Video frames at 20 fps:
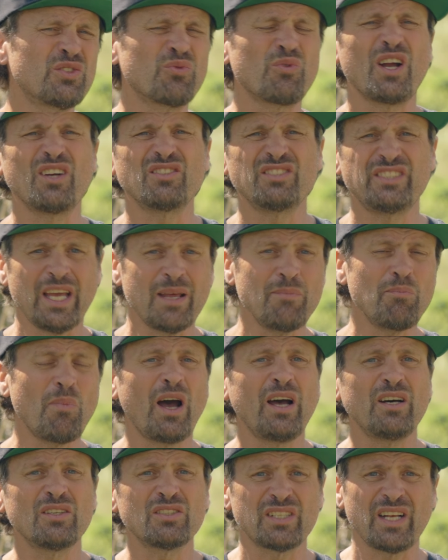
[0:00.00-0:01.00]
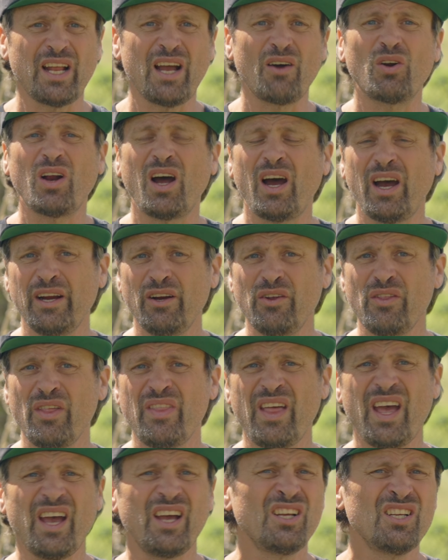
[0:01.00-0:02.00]
around 10 miles an hour higher
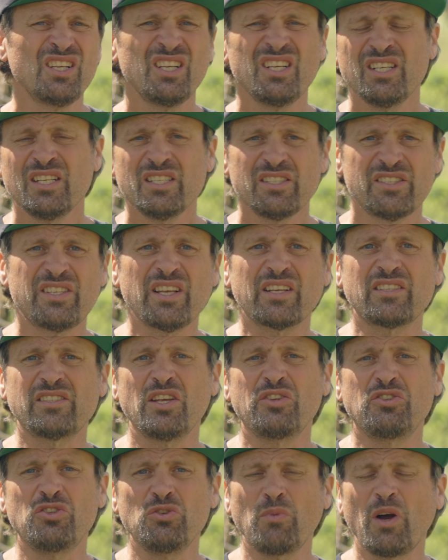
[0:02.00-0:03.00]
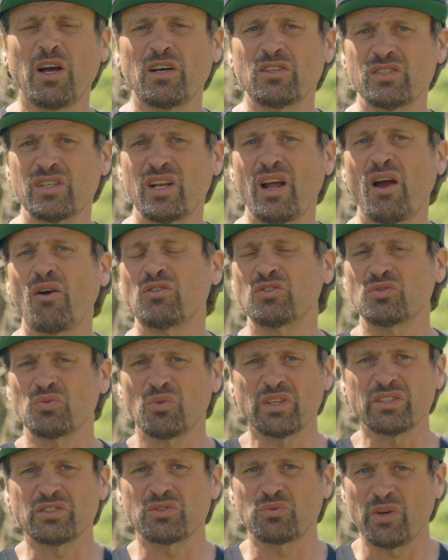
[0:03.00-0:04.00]
than that. 62 miles an hour is
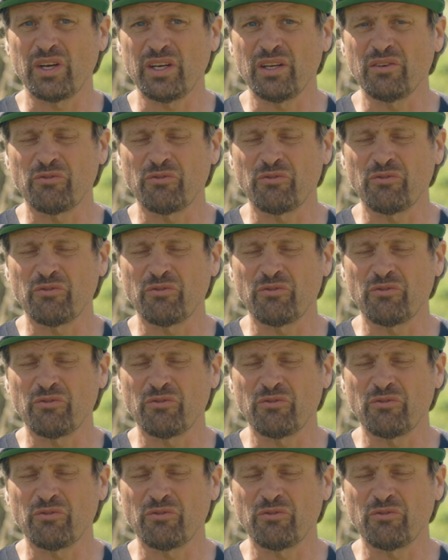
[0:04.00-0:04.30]
what it's rated